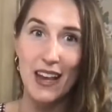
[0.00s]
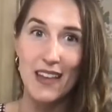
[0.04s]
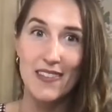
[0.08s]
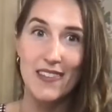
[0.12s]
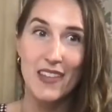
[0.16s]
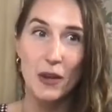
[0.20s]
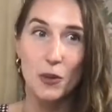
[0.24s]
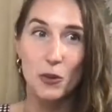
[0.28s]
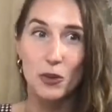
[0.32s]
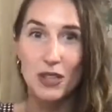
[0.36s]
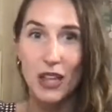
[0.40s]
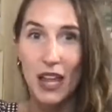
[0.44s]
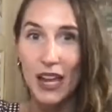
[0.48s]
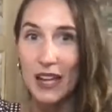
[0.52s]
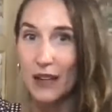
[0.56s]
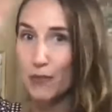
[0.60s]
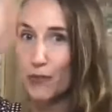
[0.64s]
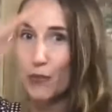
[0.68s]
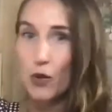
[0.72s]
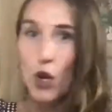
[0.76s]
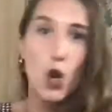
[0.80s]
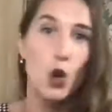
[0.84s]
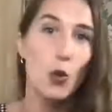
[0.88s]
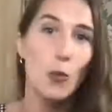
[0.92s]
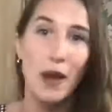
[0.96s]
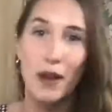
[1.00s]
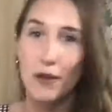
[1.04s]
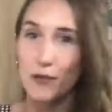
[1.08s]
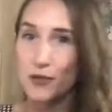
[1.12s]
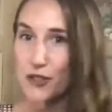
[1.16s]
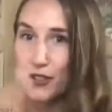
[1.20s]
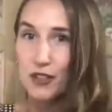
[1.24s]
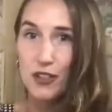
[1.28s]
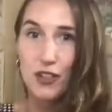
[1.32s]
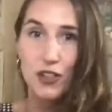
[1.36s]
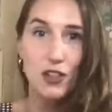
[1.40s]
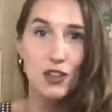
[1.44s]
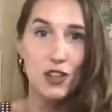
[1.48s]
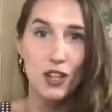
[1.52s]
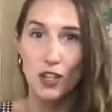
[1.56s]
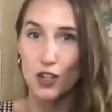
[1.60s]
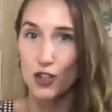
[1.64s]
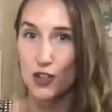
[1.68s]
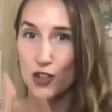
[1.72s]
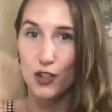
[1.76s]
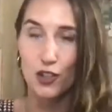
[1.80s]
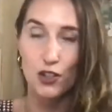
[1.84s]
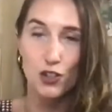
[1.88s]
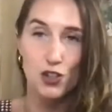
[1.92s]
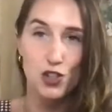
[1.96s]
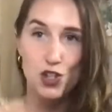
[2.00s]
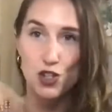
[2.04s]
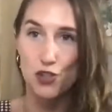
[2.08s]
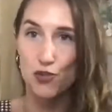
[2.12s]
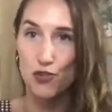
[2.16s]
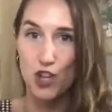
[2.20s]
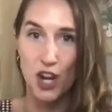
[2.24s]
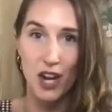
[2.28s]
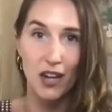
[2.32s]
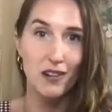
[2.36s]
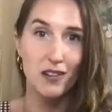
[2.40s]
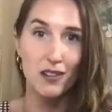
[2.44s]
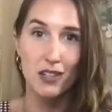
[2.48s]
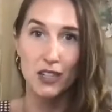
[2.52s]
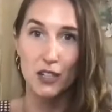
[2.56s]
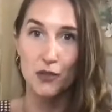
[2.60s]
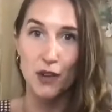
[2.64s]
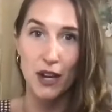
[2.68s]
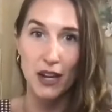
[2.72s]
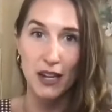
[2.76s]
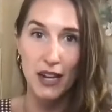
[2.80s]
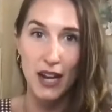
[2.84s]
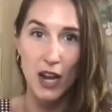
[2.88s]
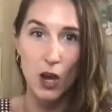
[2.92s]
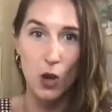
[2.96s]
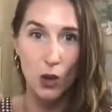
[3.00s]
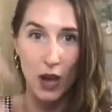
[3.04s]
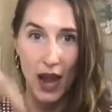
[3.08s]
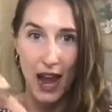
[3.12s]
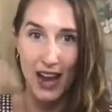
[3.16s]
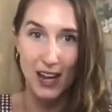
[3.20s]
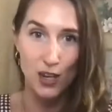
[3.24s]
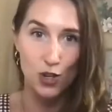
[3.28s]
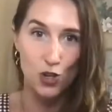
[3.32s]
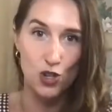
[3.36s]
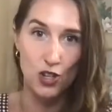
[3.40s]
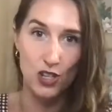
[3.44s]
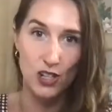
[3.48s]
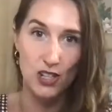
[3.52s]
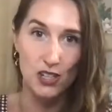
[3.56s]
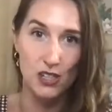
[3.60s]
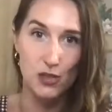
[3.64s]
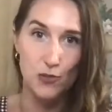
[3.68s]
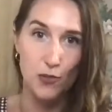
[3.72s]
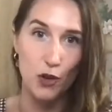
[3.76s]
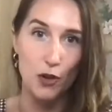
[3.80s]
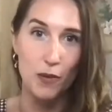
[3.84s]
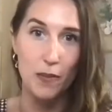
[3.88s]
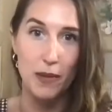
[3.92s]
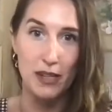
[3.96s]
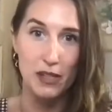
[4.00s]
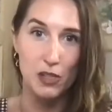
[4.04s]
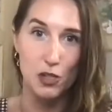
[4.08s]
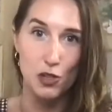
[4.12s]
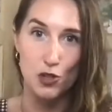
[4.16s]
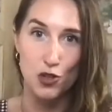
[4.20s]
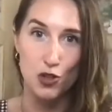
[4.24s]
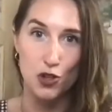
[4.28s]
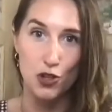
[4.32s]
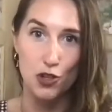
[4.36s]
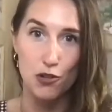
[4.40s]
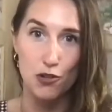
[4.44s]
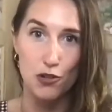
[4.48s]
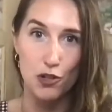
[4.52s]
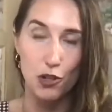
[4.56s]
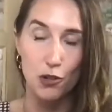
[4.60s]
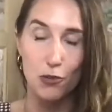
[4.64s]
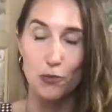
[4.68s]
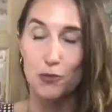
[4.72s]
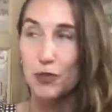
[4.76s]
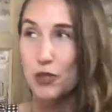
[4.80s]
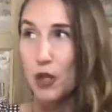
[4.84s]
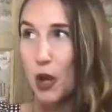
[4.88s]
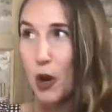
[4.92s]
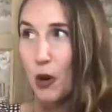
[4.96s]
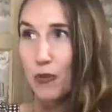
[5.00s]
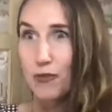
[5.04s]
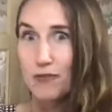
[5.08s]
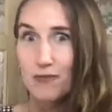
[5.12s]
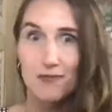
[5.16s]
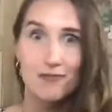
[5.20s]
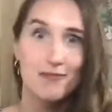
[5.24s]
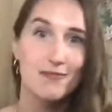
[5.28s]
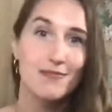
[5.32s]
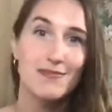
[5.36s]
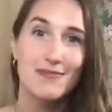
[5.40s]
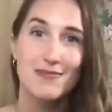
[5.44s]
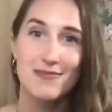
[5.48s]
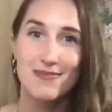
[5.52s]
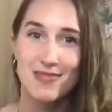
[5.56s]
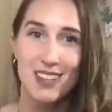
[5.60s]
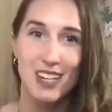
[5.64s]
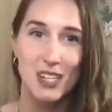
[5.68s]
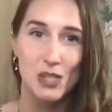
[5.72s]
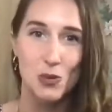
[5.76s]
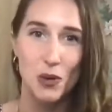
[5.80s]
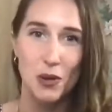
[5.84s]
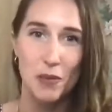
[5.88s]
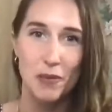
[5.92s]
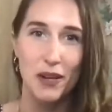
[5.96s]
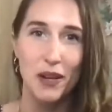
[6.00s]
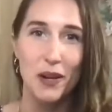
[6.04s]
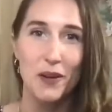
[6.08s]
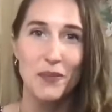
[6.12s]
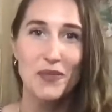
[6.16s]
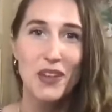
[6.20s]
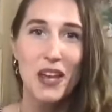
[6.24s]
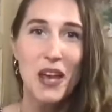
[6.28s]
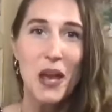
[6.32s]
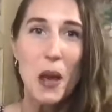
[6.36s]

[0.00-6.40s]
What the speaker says: And they were like, nope, everything that you're channeling right now actually is for a message on YouTube. So that's why I'm here.